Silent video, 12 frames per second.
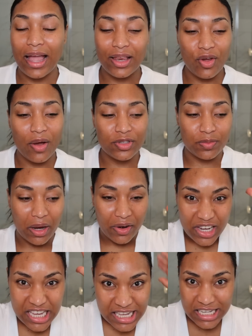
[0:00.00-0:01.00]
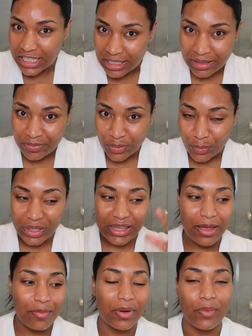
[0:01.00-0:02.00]
I know I was very with
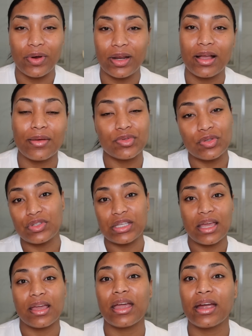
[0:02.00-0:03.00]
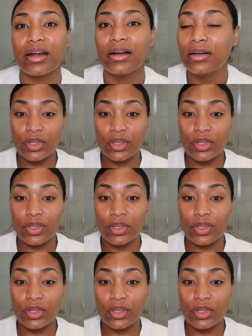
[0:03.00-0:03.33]
it, but when it comes to skincare,